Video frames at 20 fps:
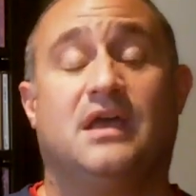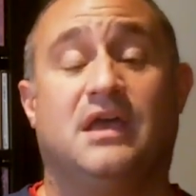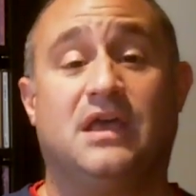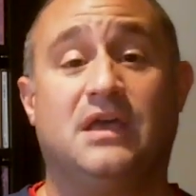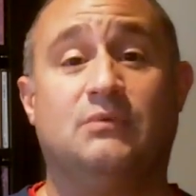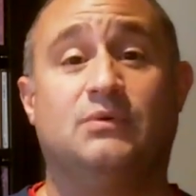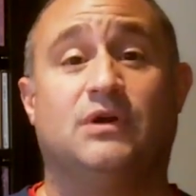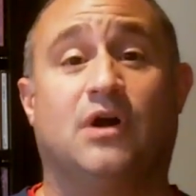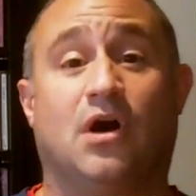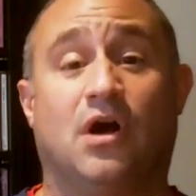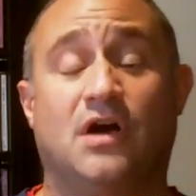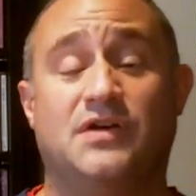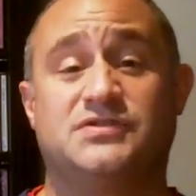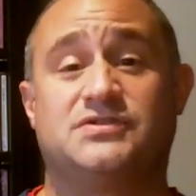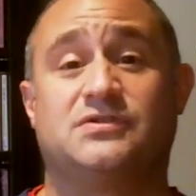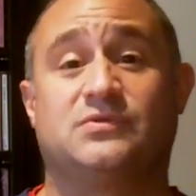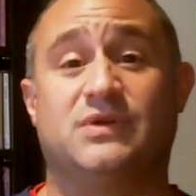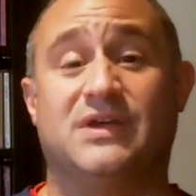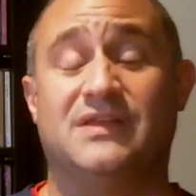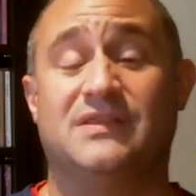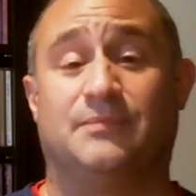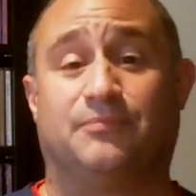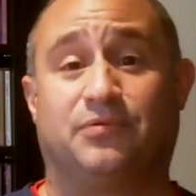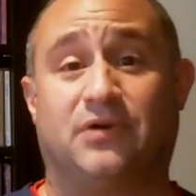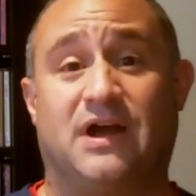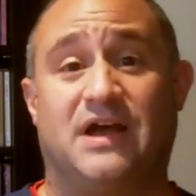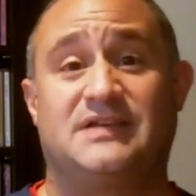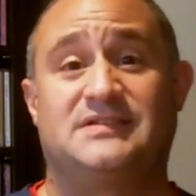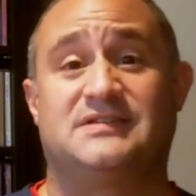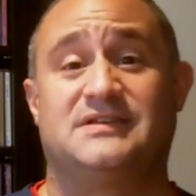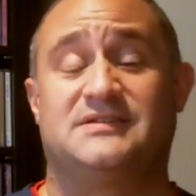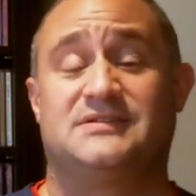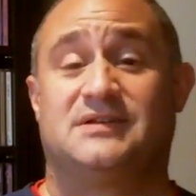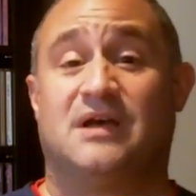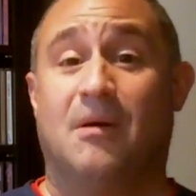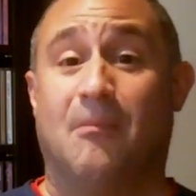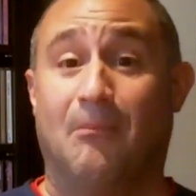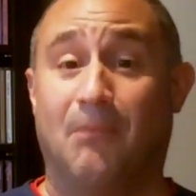He would also, in the process,